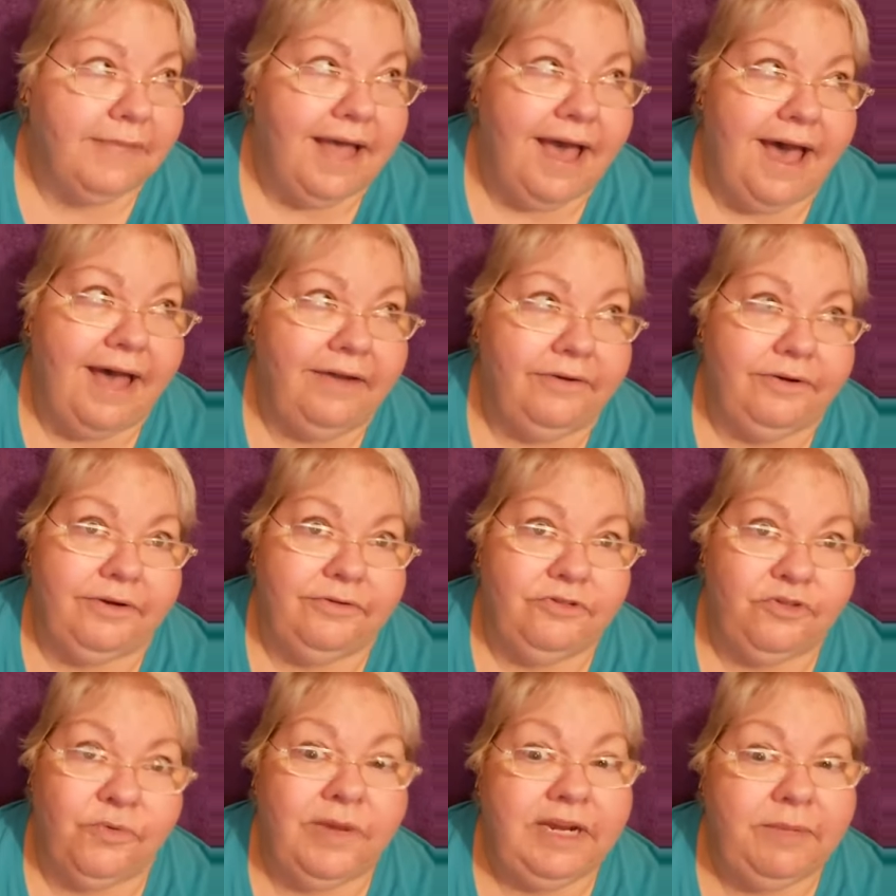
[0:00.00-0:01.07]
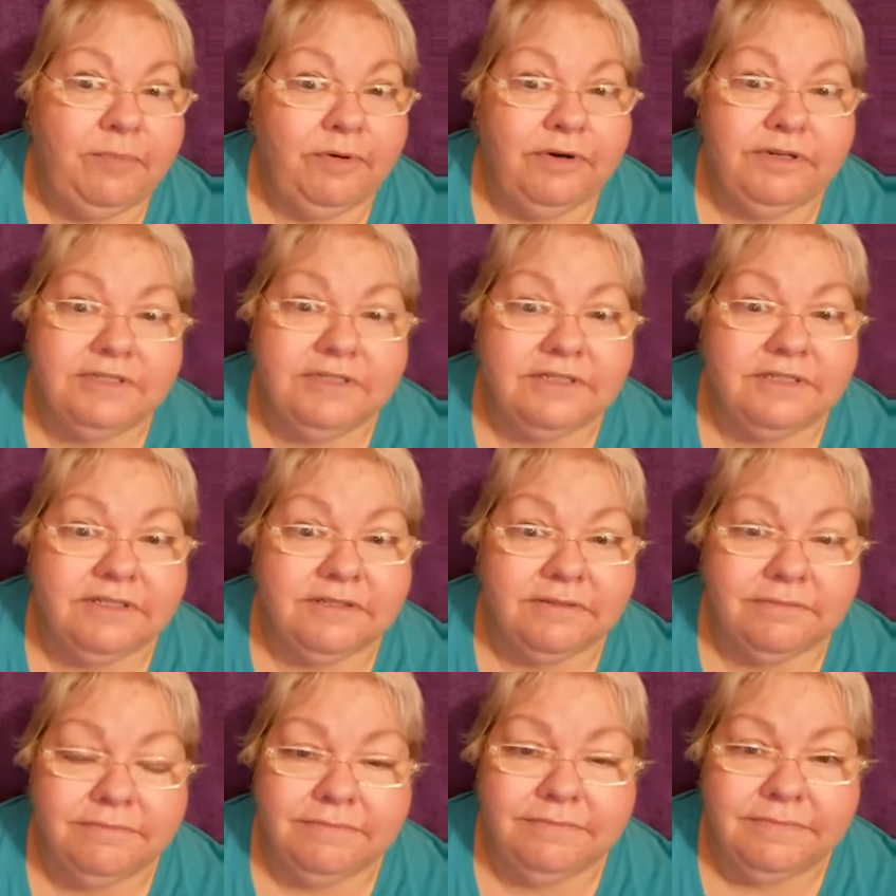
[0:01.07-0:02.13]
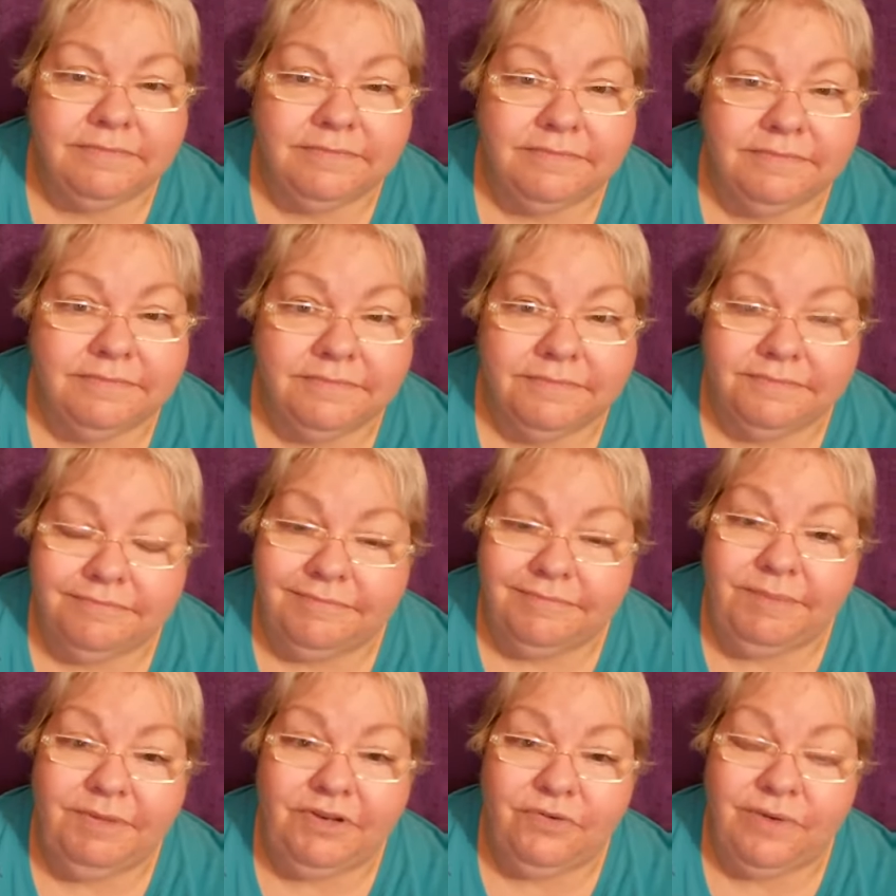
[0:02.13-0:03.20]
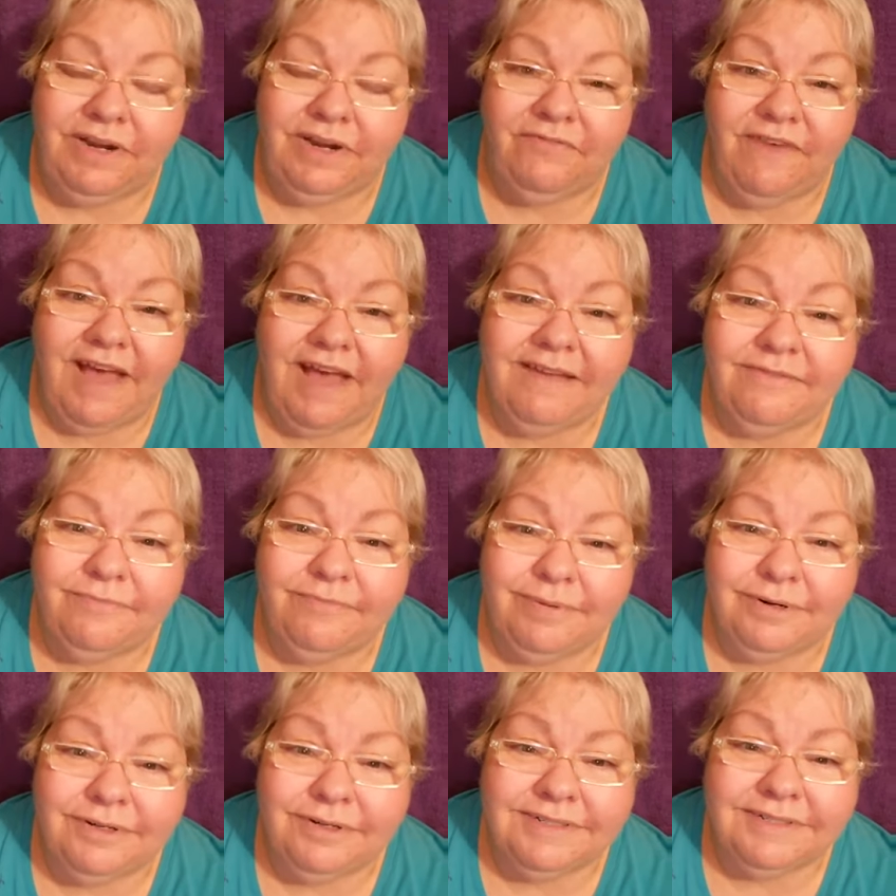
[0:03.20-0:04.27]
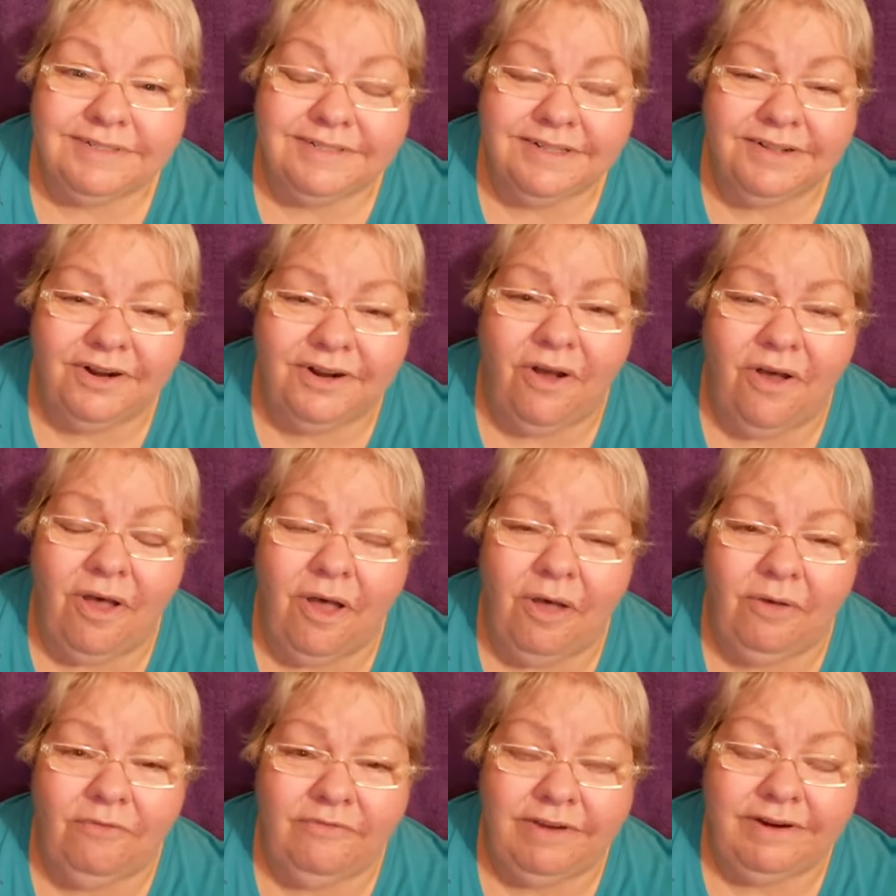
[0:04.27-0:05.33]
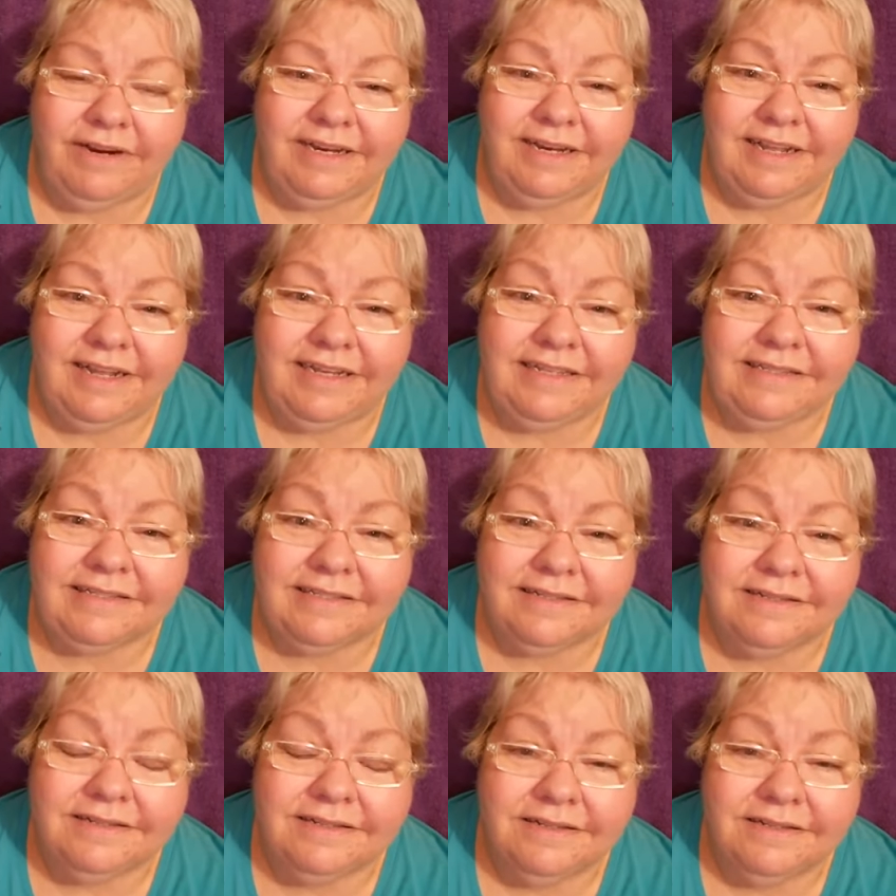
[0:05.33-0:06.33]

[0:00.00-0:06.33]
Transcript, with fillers: I don't know, 20 purses, maybe 25 purses, and they're all very nice.